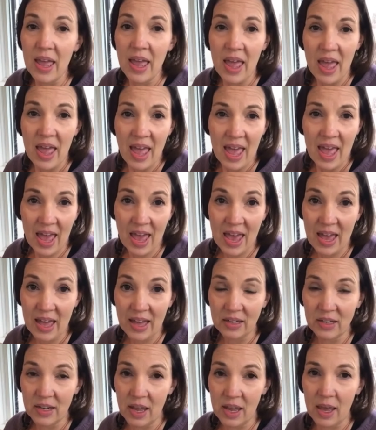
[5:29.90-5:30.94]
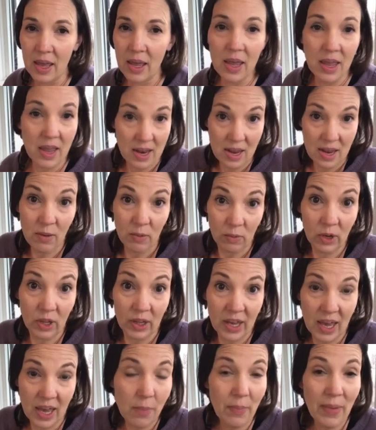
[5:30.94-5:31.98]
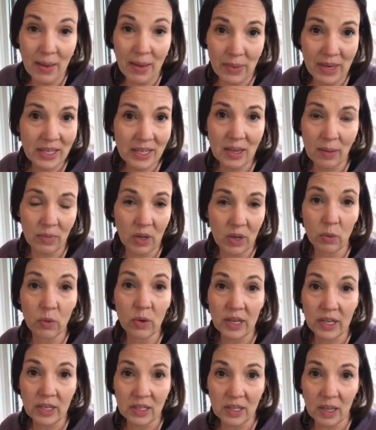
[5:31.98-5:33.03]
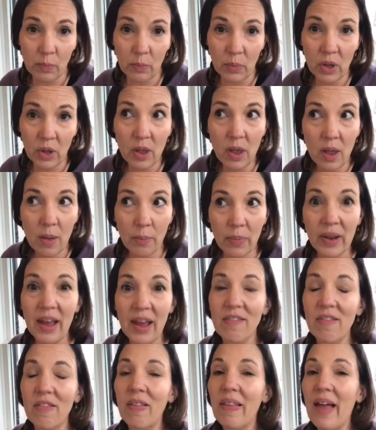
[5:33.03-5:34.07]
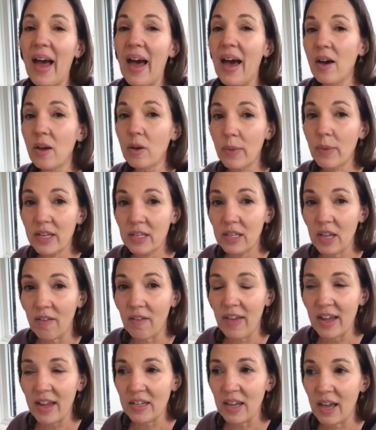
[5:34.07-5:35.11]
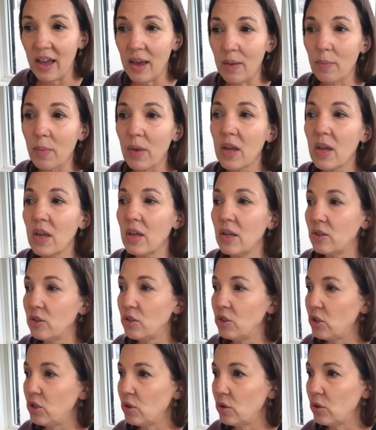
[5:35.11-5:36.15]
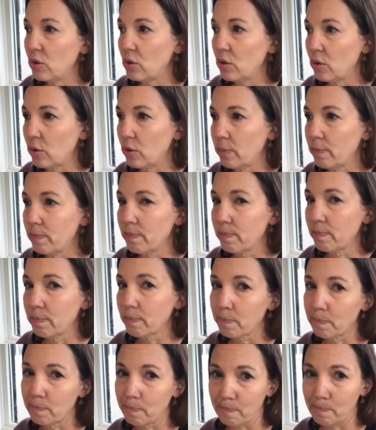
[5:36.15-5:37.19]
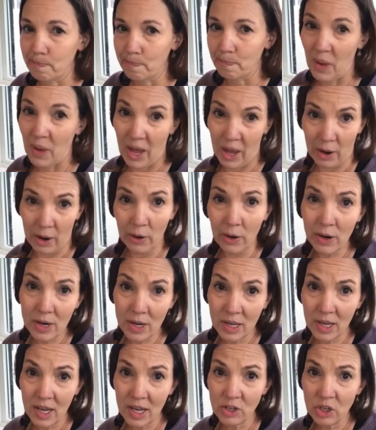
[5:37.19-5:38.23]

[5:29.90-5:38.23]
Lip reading: And it might be something really simple, but I've allowed myself that time to putter in the kitchen.